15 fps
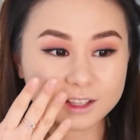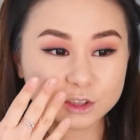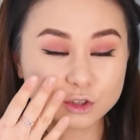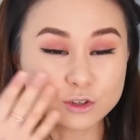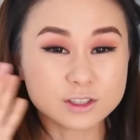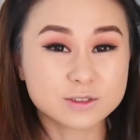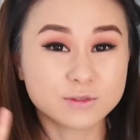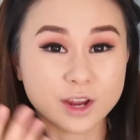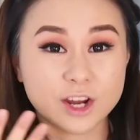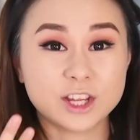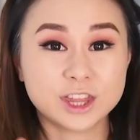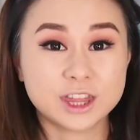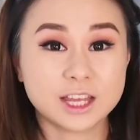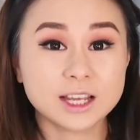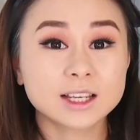looks very
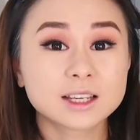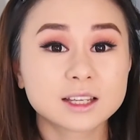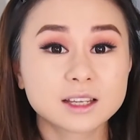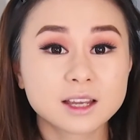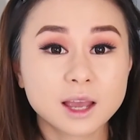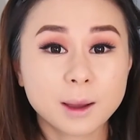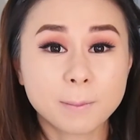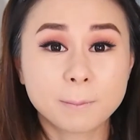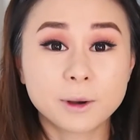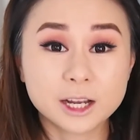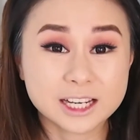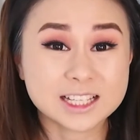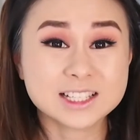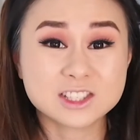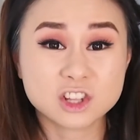thick,
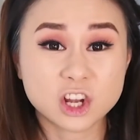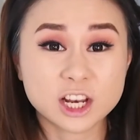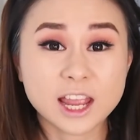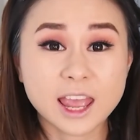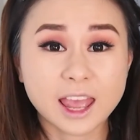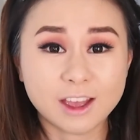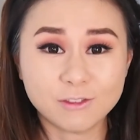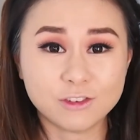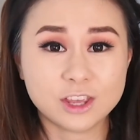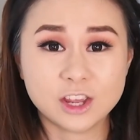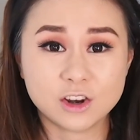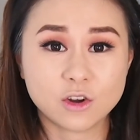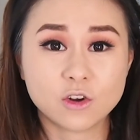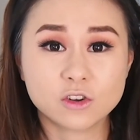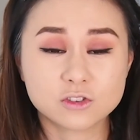but it's not heavy
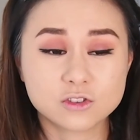at all.